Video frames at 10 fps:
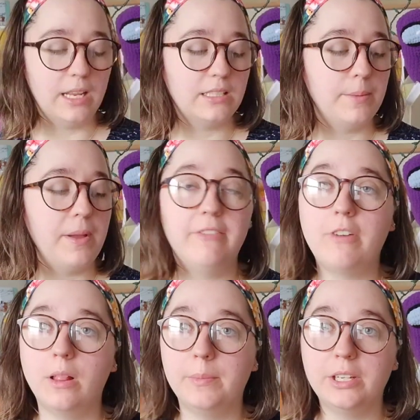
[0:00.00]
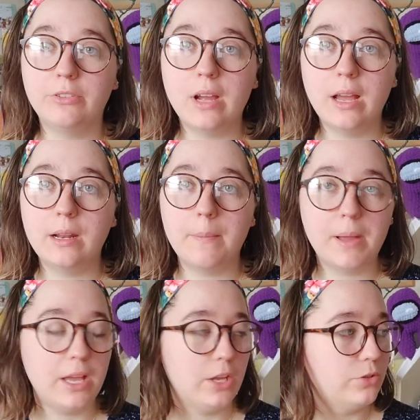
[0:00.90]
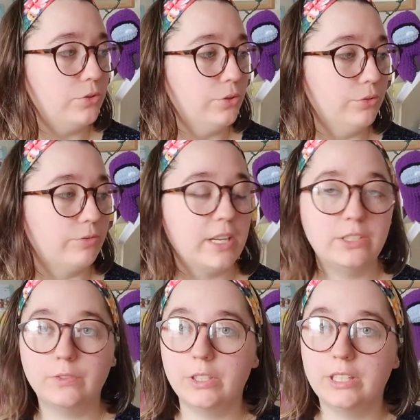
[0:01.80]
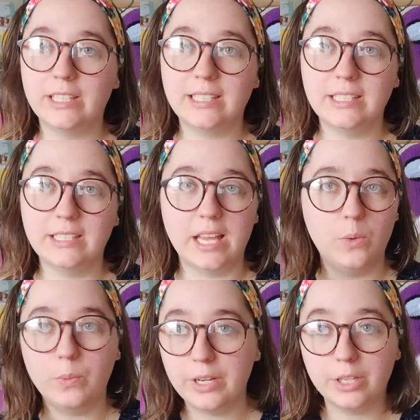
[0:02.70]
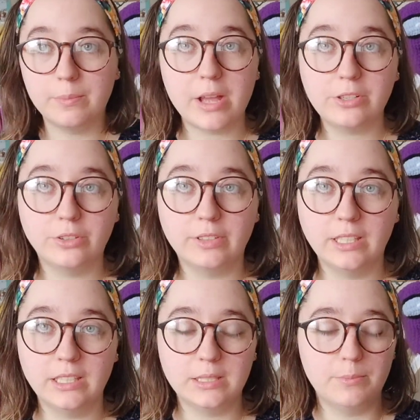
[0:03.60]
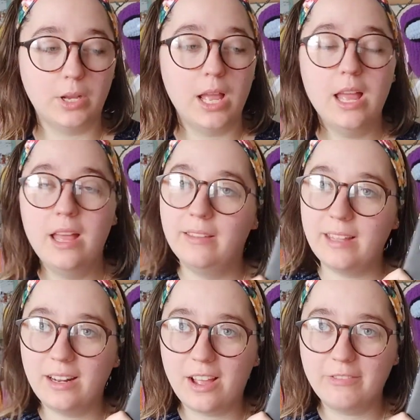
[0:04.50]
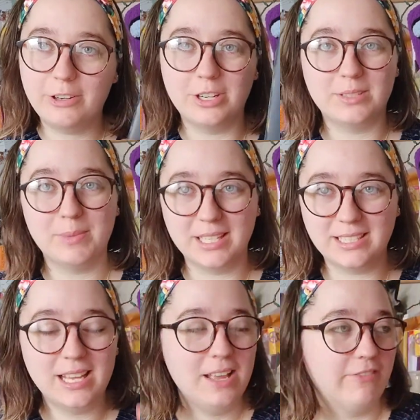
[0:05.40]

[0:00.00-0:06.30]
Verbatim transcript: Next up I have Follow Me to Ground by Sue Ransford. This is a weird magical realism book that I got for Christmas.